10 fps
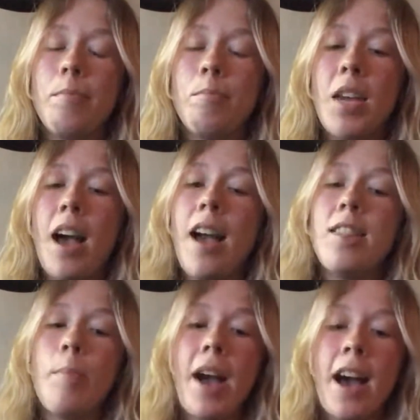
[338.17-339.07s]
behind the
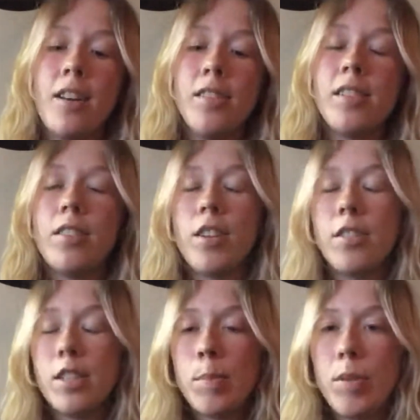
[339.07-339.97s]
patterns that they're
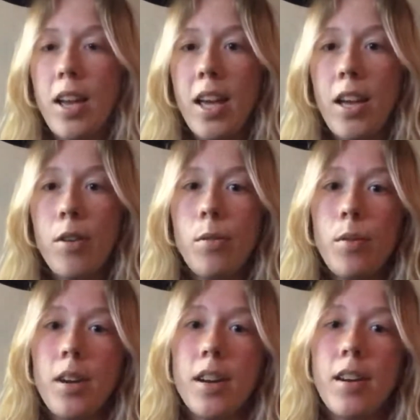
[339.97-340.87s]
displaying,
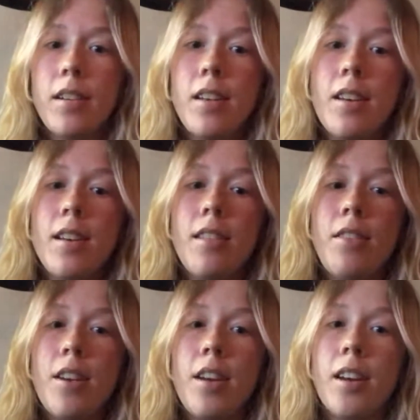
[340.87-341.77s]
or
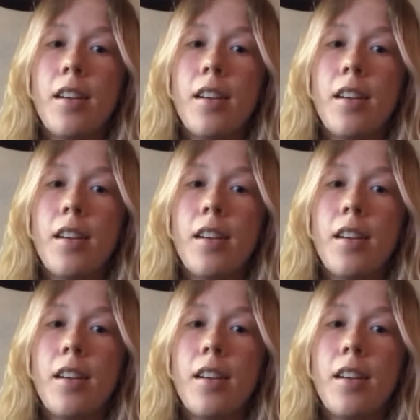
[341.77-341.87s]
the